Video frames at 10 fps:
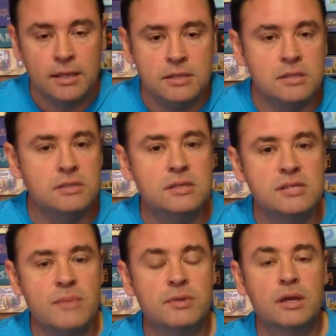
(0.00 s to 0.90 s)
Let's just
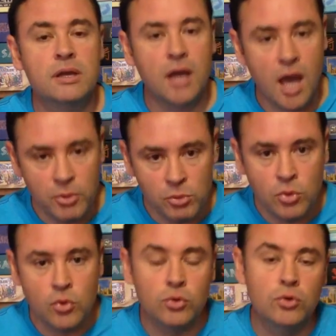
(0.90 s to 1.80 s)
examine a couple
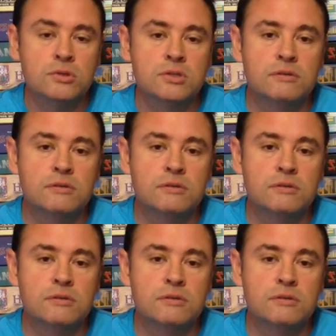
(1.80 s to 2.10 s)
more rules